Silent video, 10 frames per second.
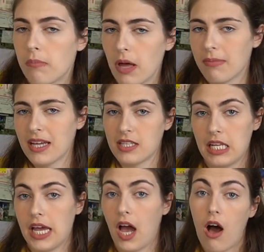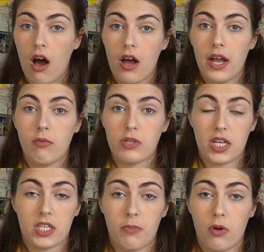But basically, I was
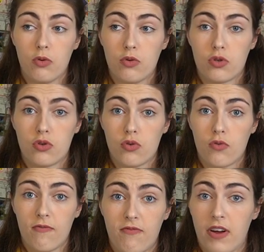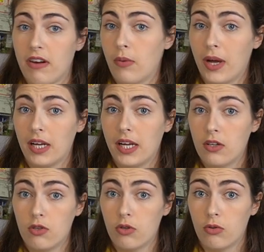exposed very quickly
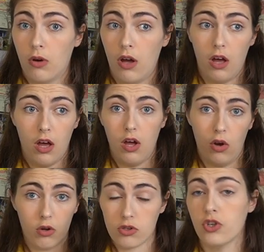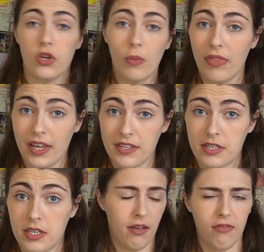to a lot to do with
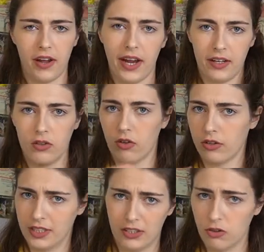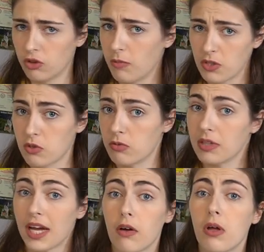this. If I hadn't gotten into drama school
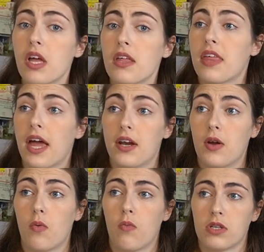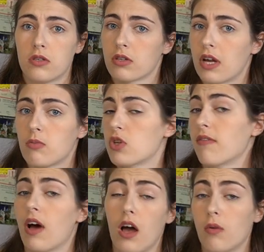now, then once lockdown was
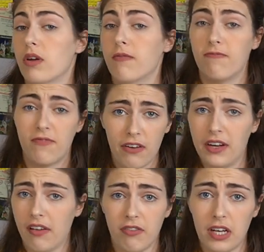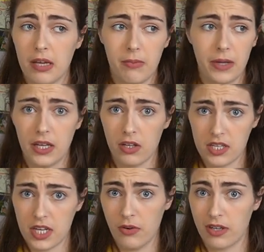over, I would very definitely be
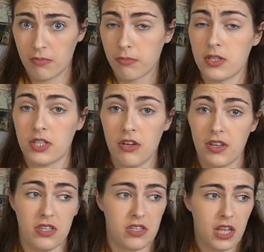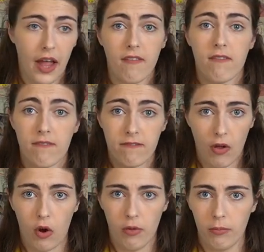continuing to pursue this like
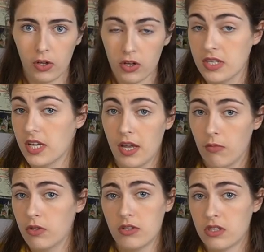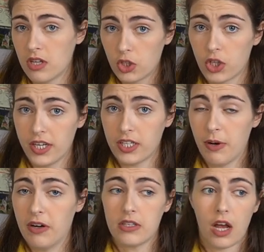full on, because it was such a good
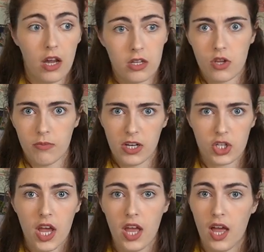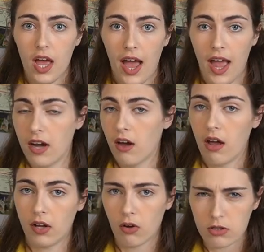experience. I learned so much and
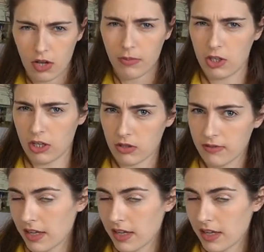I got so much out of